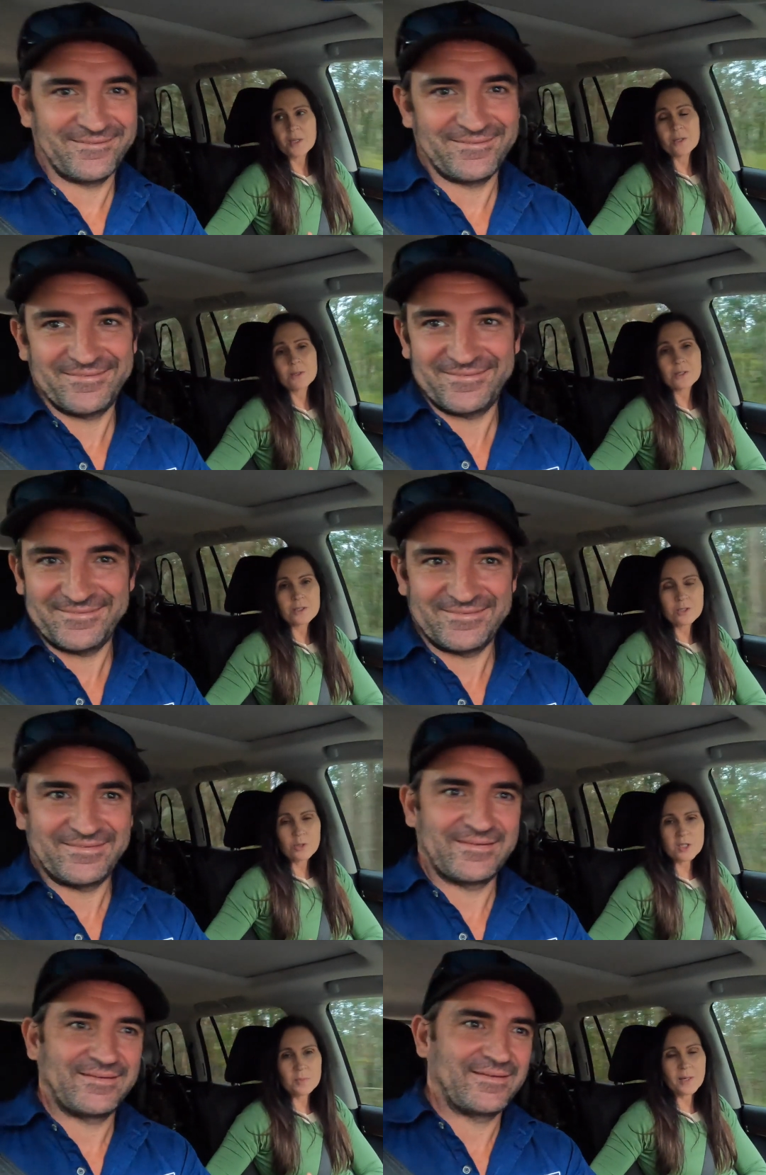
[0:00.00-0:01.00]
Speaker 1: because
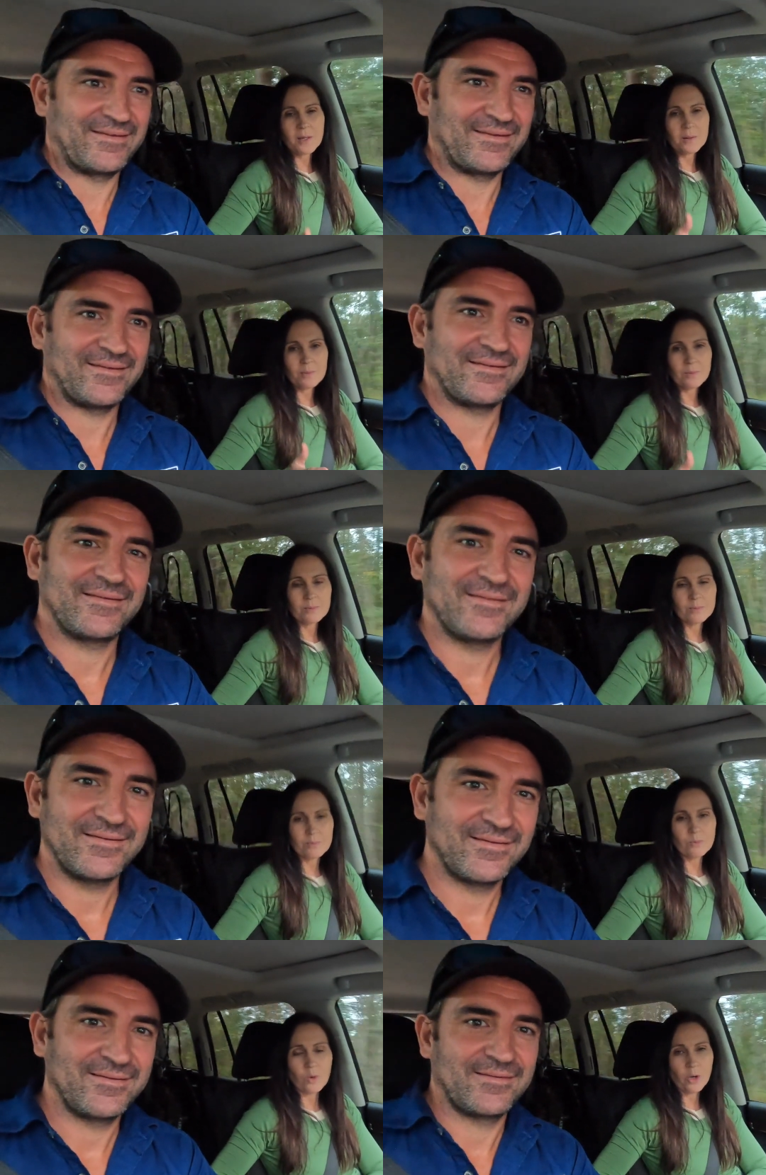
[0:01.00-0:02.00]
Chrispy
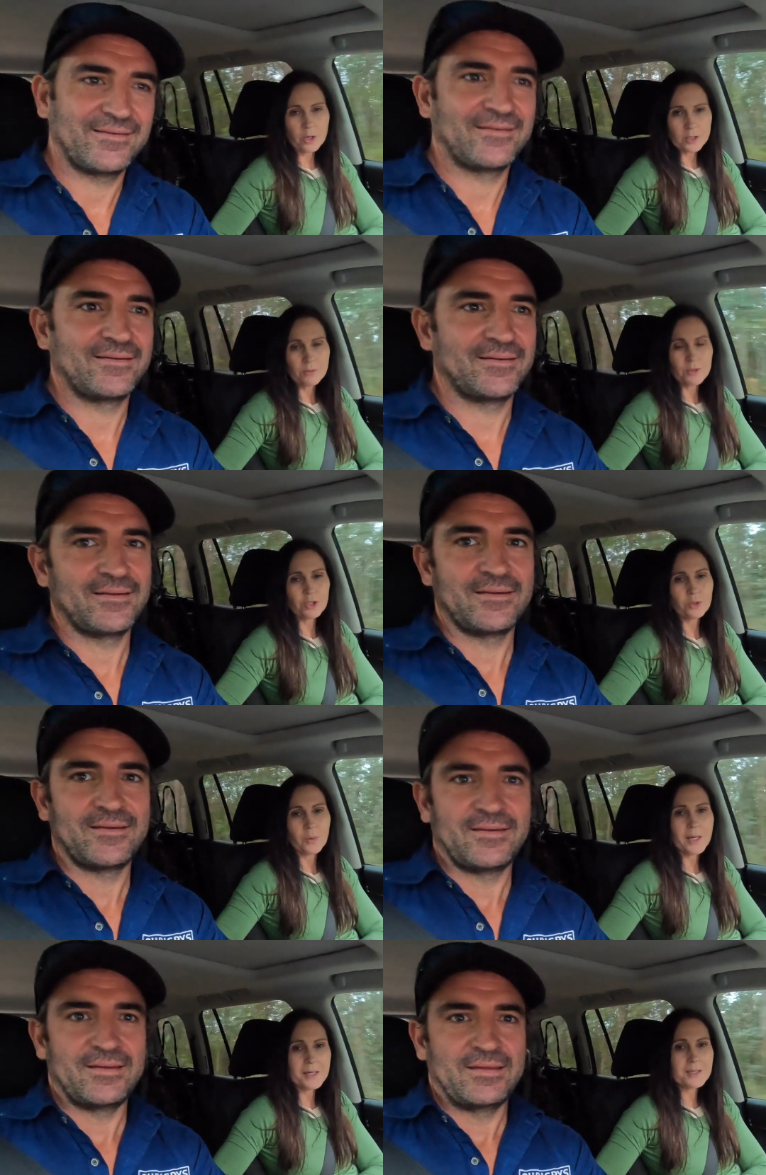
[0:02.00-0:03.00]
worked for two
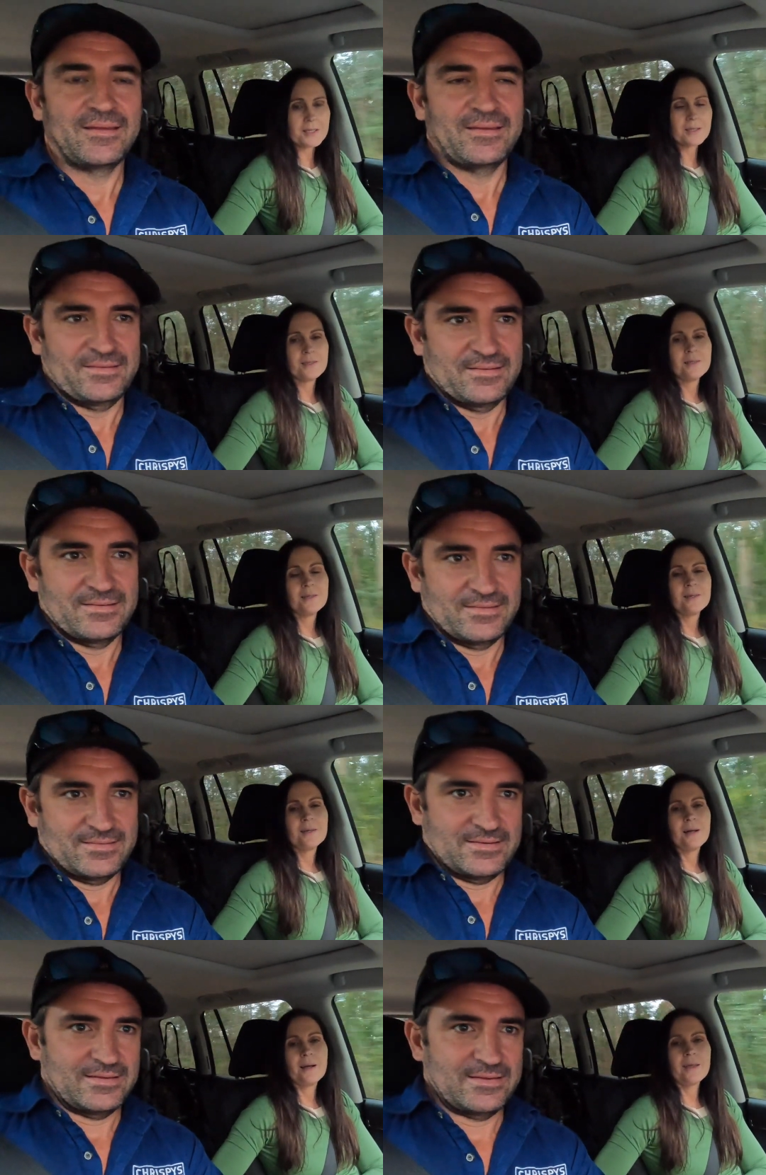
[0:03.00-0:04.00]
weeks.
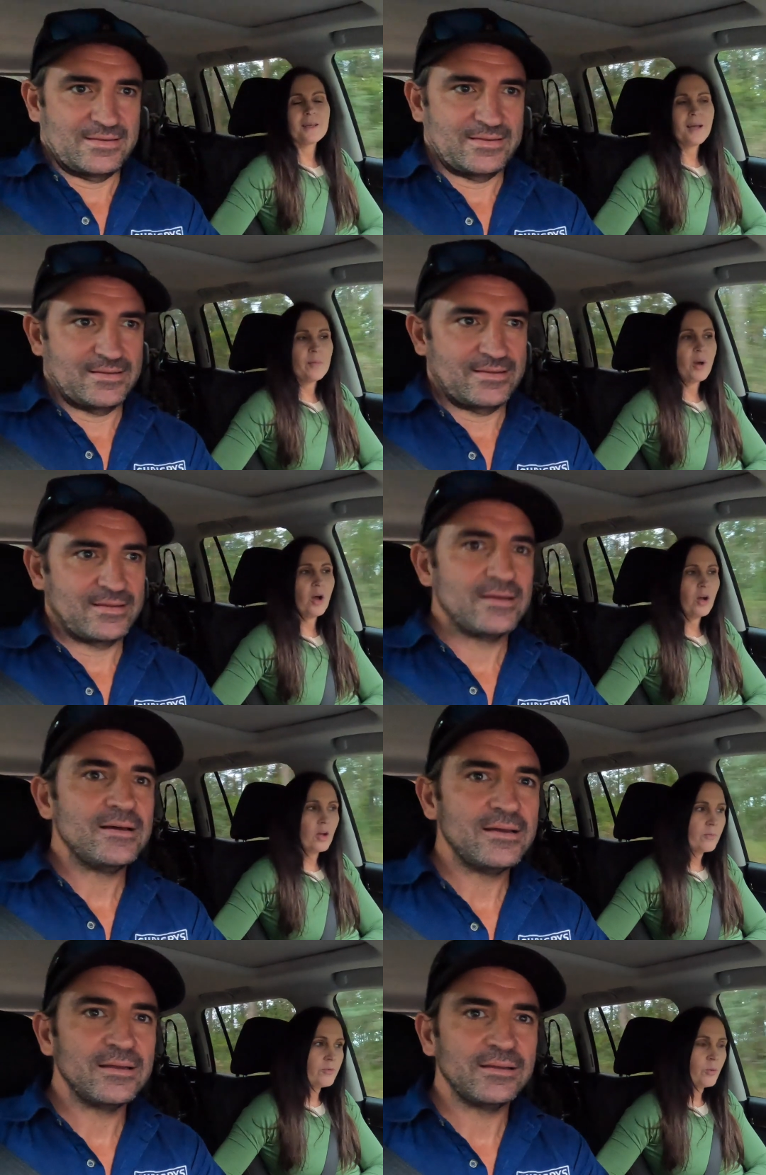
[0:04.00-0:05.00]
He came
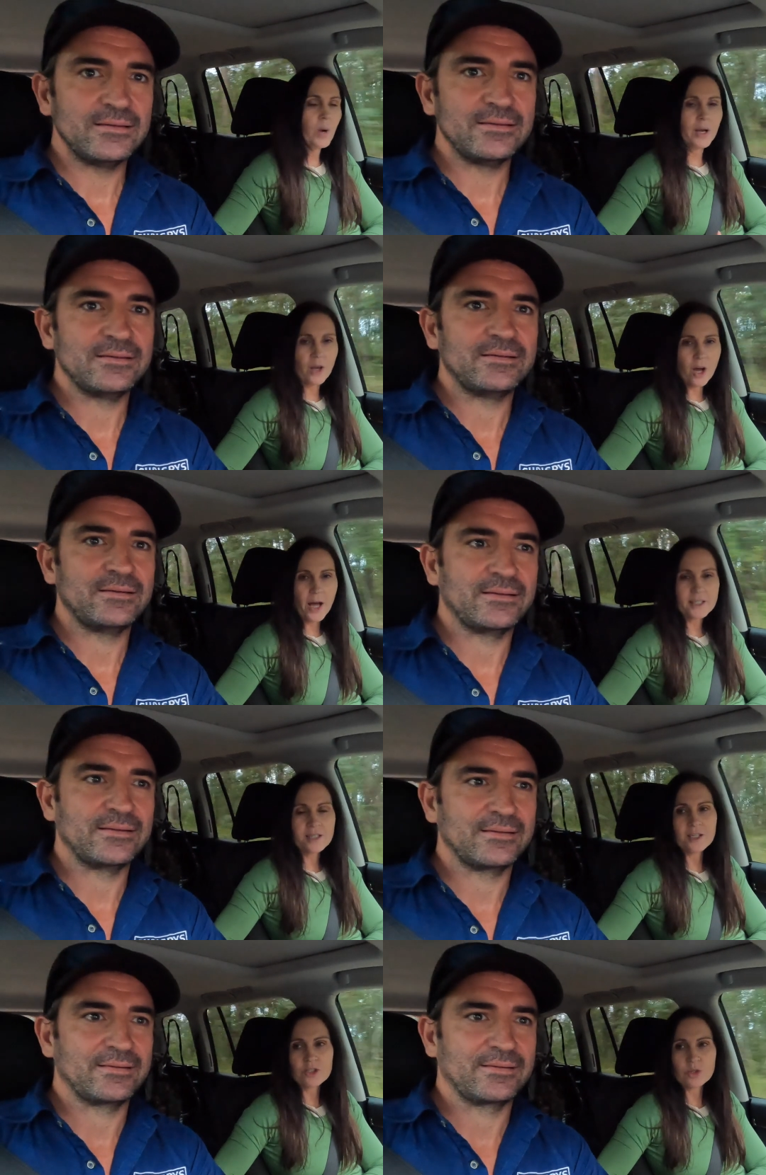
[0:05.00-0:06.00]
home for one night
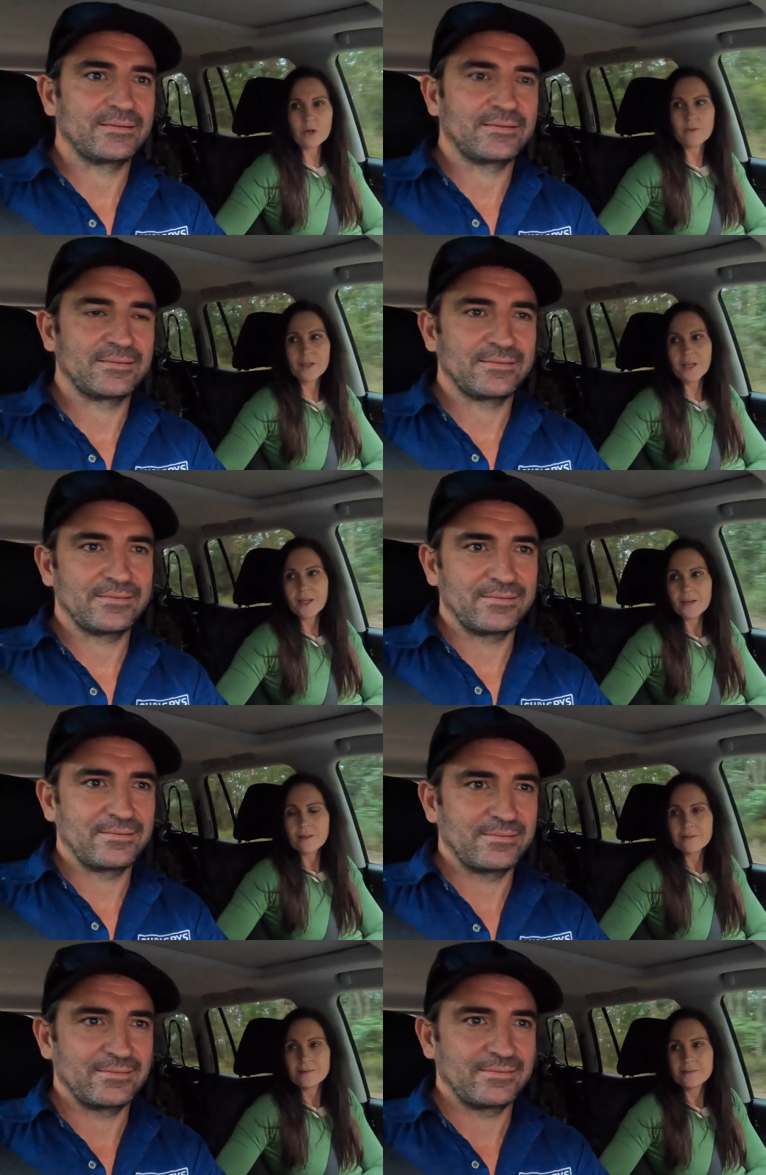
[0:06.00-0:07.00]
and then he took off again
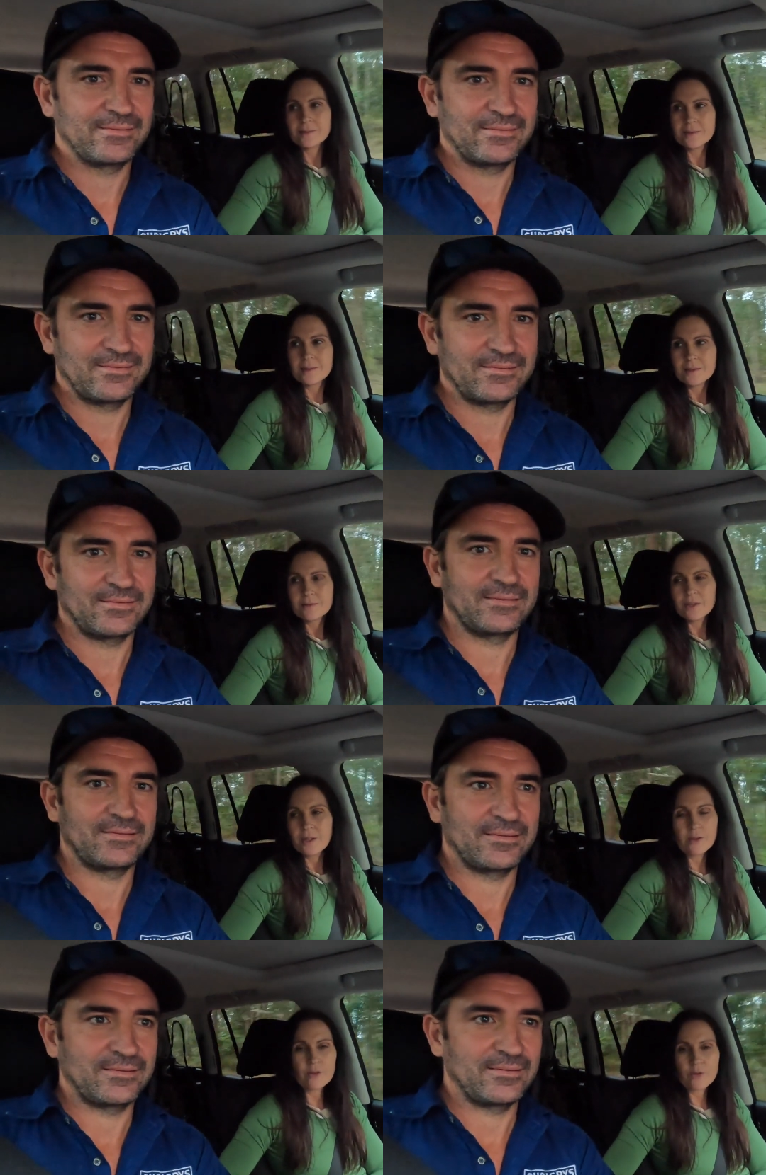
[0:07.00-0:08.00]
for
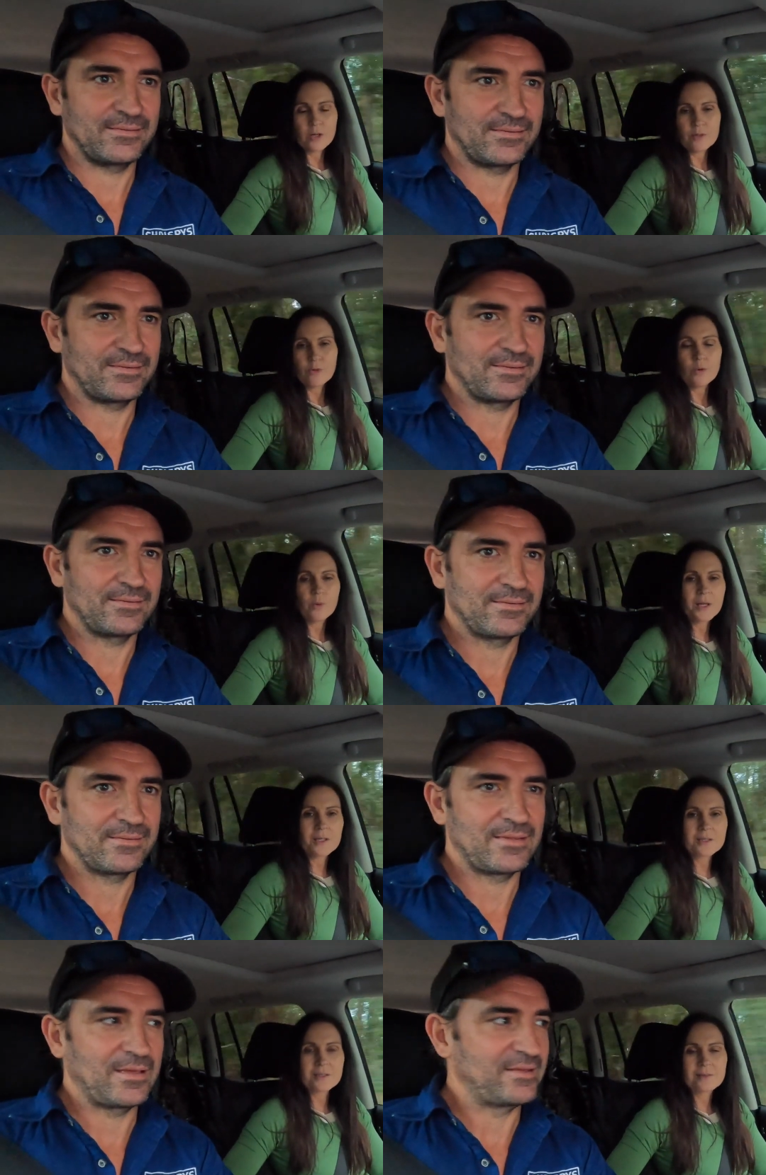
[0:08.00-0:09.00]
another three to four
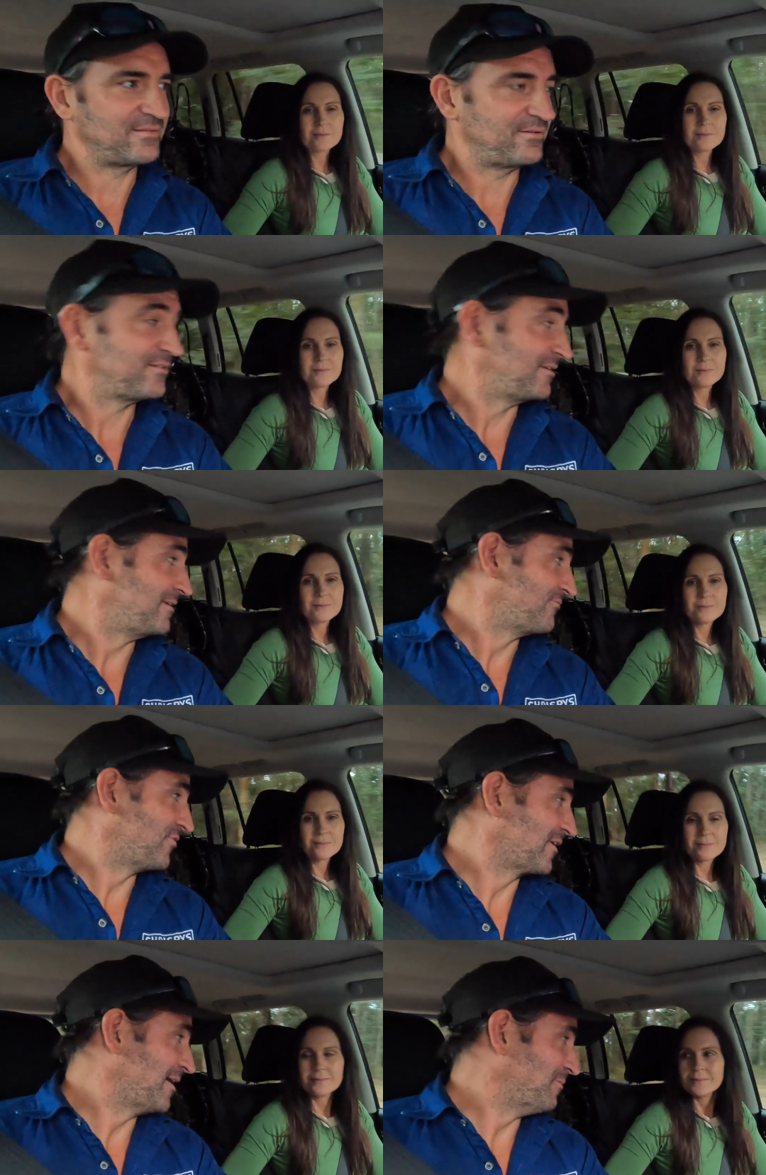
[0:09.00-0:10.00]
weeks. Yeah,
Speaker 2: so I seen you for a